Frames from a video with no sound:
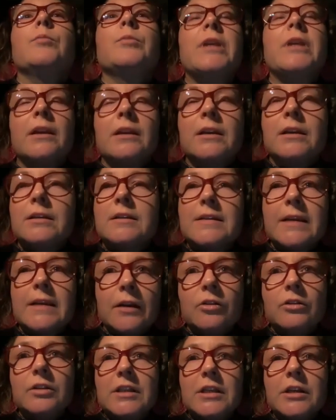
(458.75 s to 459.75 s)
getting
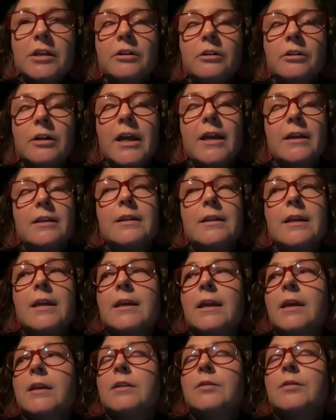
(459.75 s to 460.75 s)
settled here, and they
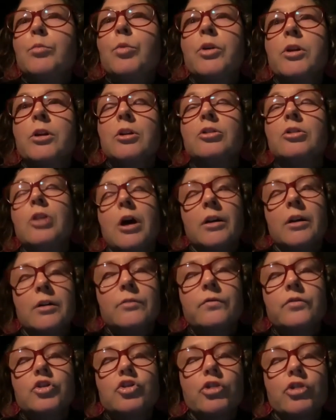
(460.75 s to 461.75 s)
can put a lot
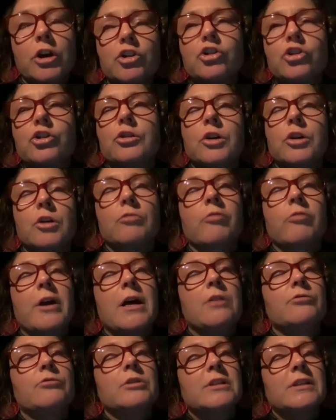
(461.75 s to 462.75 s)
of structure
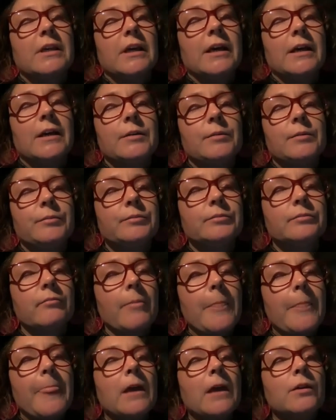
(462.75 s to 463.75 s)
around
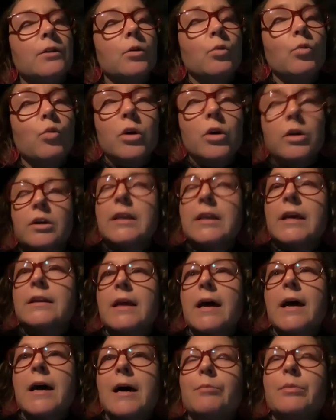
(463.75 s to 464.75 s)
the work that
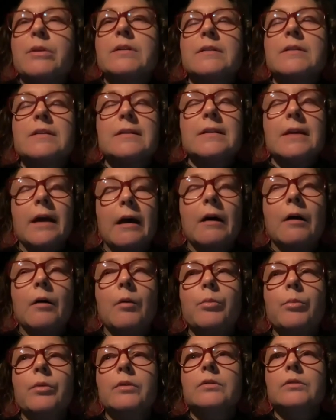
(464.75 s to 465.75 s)
happens to help
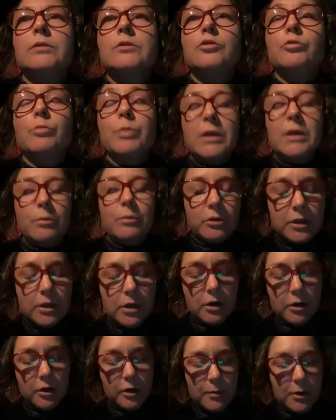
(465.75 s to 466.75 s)
new people in
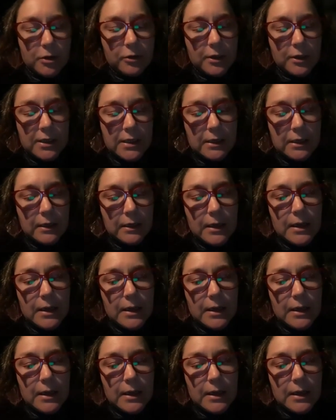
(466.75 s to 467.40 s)
our community.